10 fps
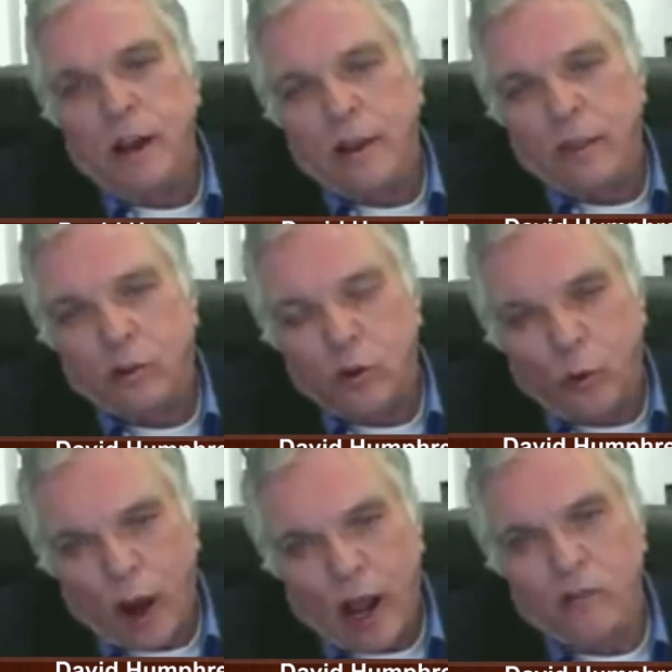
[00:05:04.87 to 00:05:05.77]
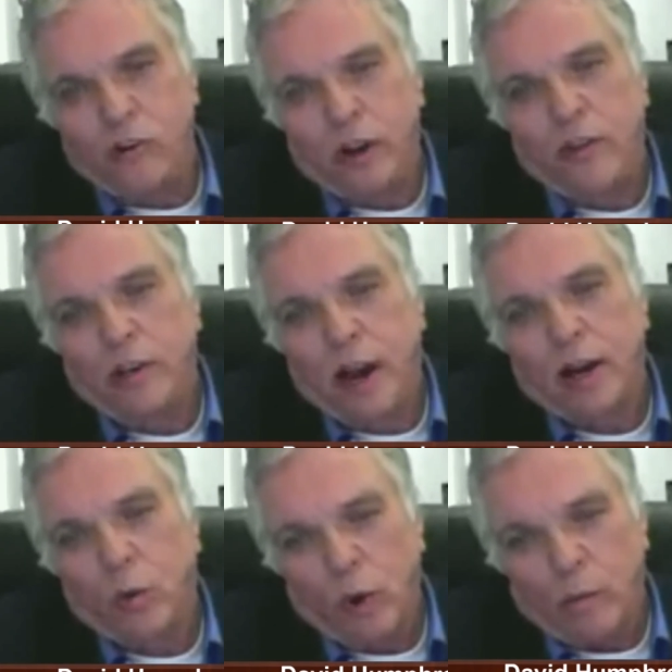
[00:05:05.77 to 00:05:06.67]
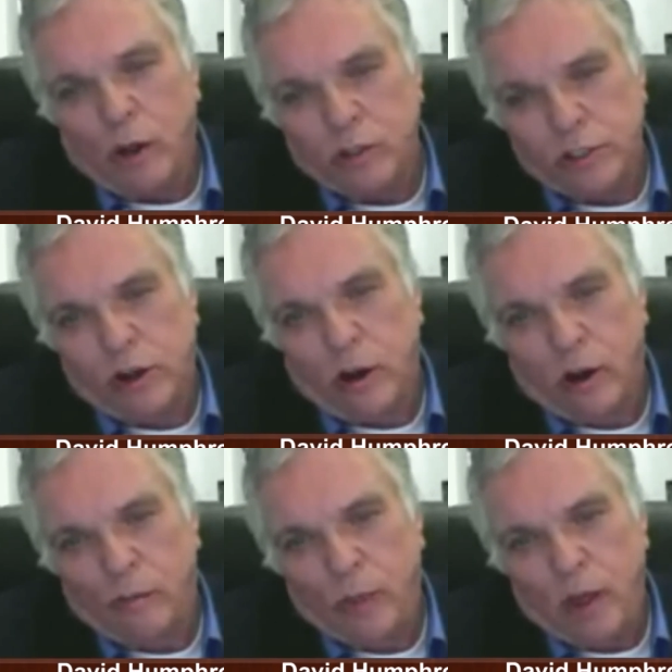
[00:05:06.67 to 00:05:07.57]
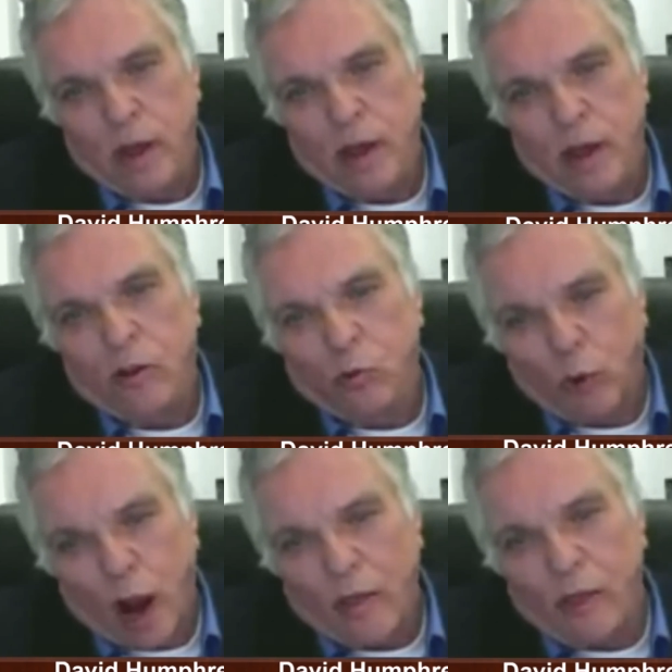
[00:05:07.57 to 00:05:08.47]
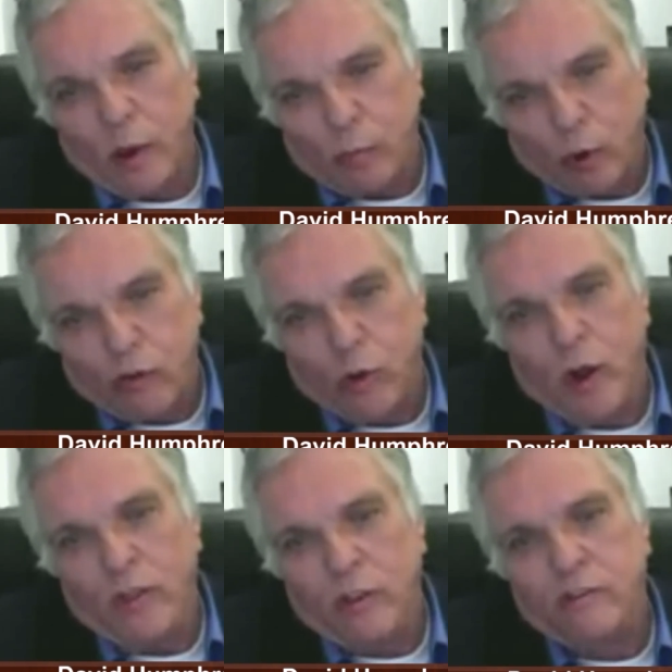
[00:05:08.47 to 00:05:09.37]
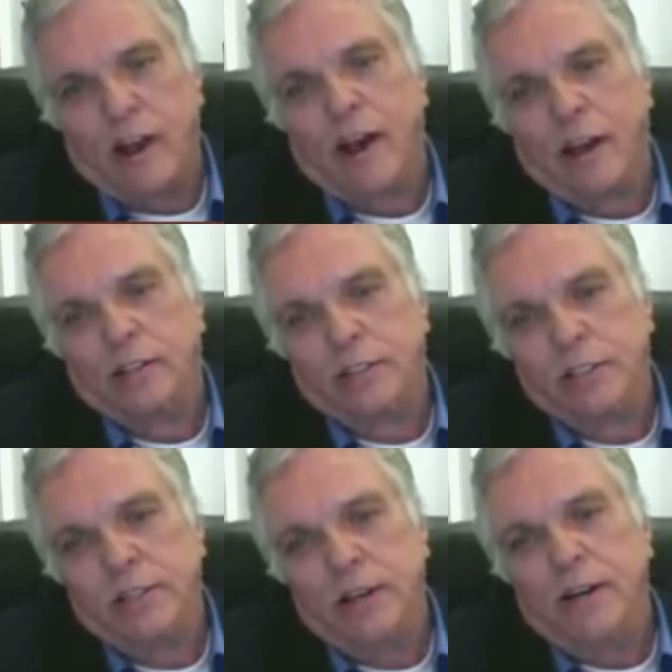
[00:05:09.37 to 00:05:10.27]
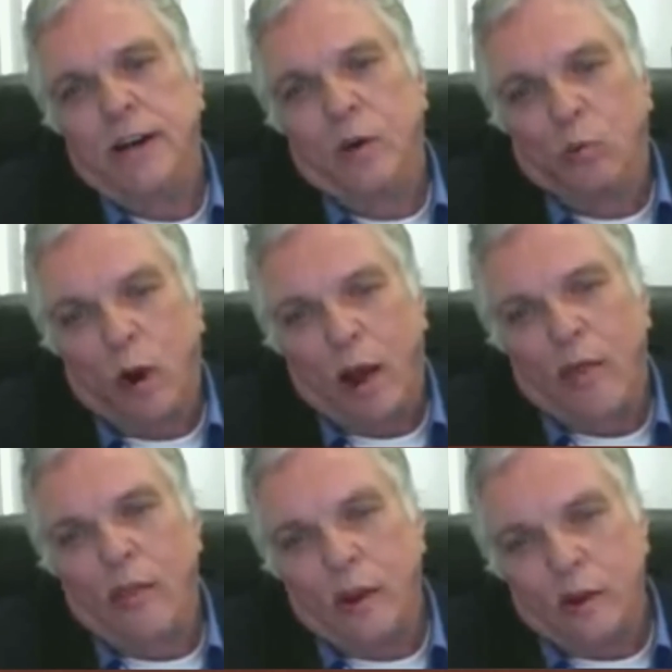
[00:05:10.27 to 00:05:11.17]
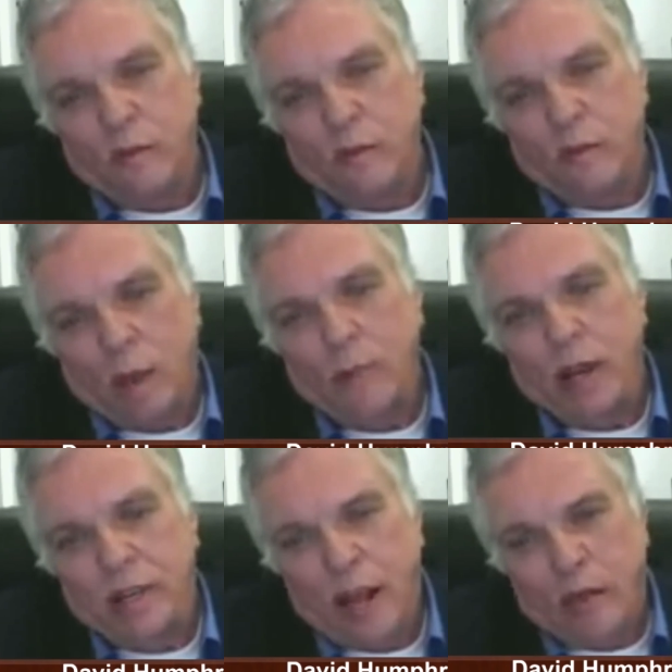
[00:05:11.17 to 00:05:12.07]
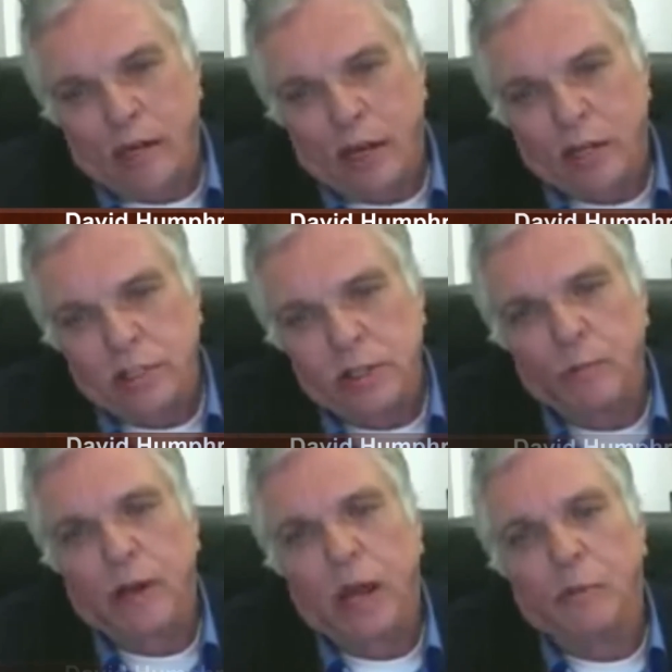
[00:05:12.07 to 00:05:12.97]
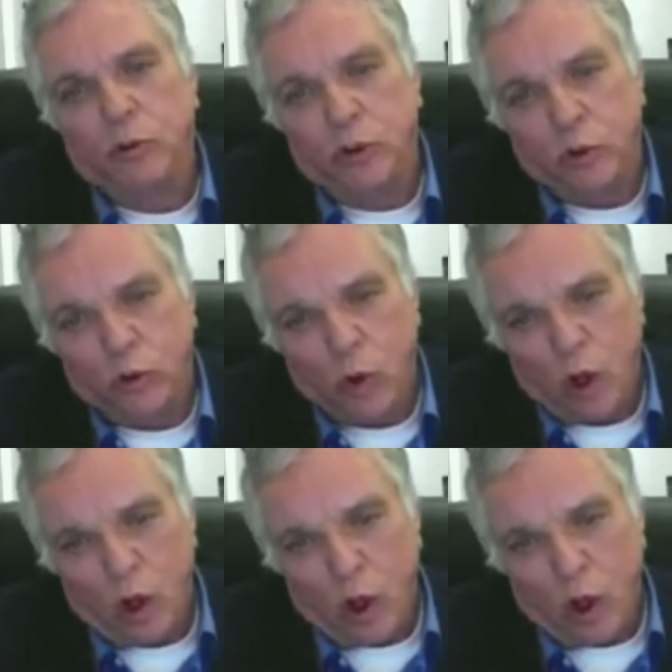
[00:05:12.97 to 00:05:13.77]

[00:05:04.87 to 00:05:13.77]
And the tragedy that Dr. Rimland saw is rather than pursuing the science and rather than developing techniques to be able to